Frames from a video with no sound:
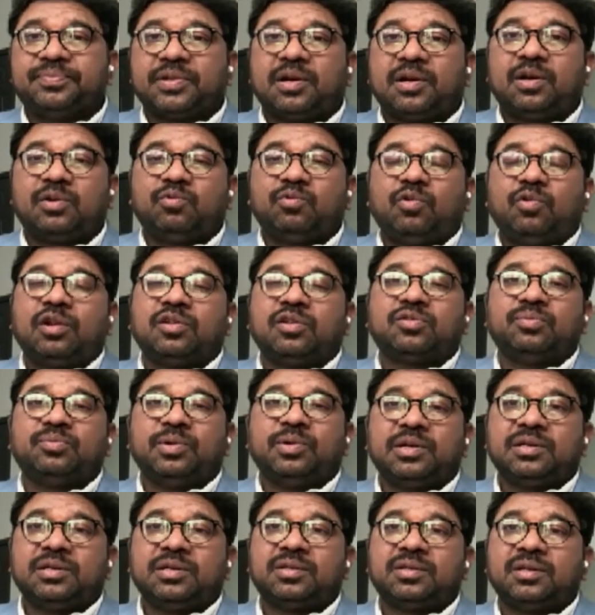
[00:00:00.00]

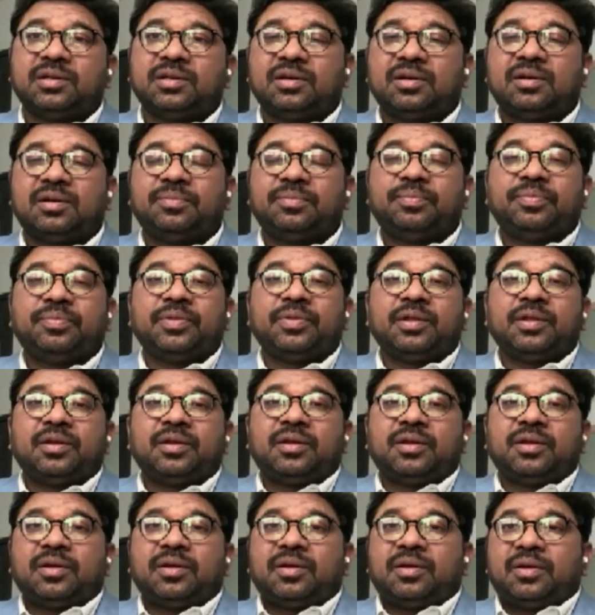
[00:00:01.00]
advancement,
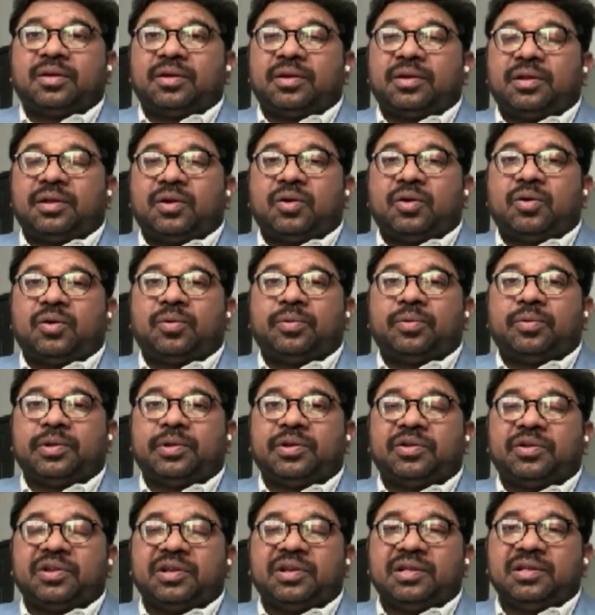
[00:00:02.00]

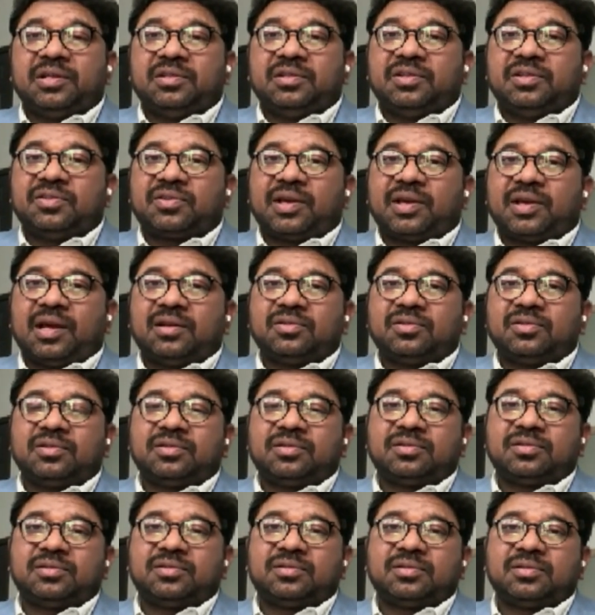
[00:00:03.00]
in treating these
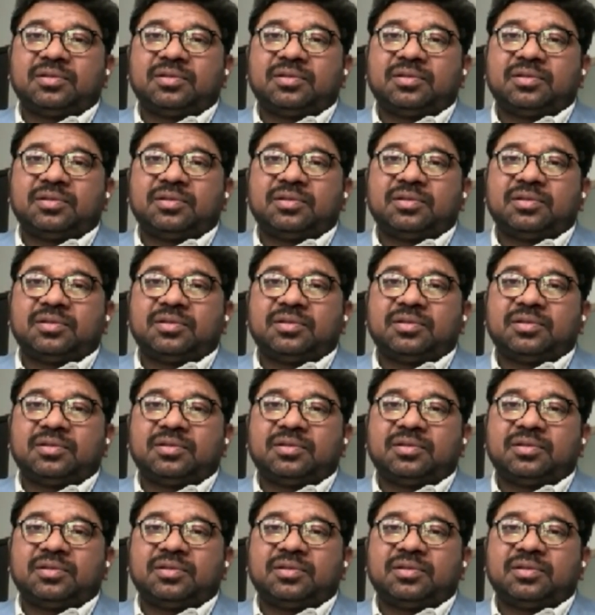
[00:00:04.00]
cancers.